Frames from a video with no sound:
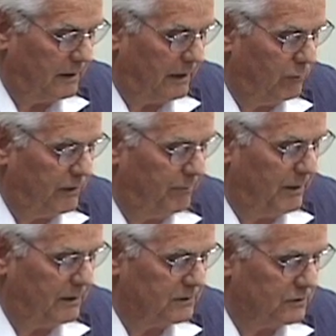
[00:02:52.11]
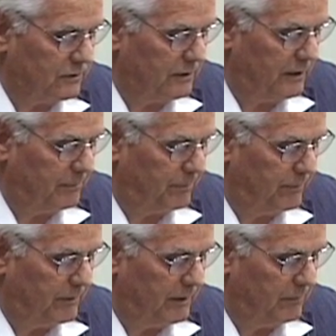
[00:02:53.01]
I would have been
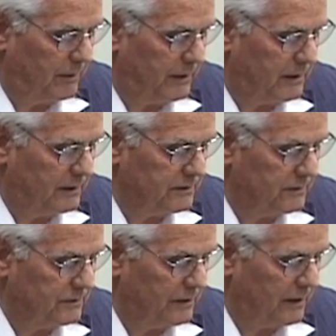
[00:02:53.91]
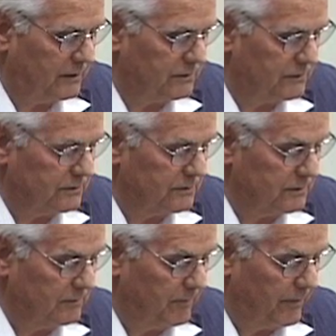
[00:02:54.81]
asleep at my cousin's house.
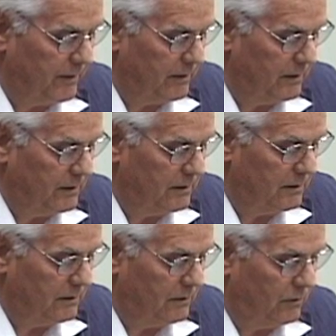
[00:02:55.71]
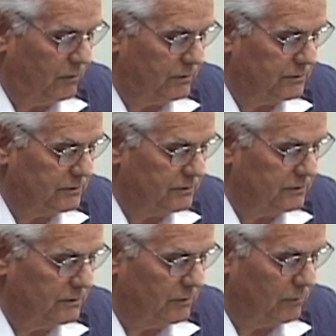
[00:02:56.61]
Oaks,
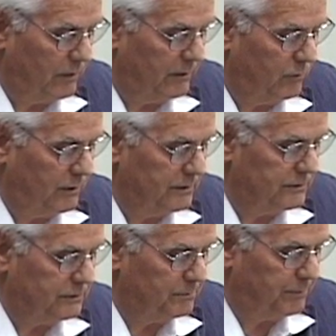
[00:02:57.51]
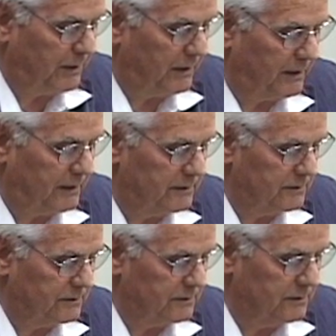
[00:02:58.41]
redwoods,
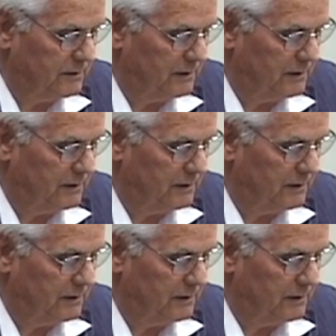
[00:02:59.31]
pines,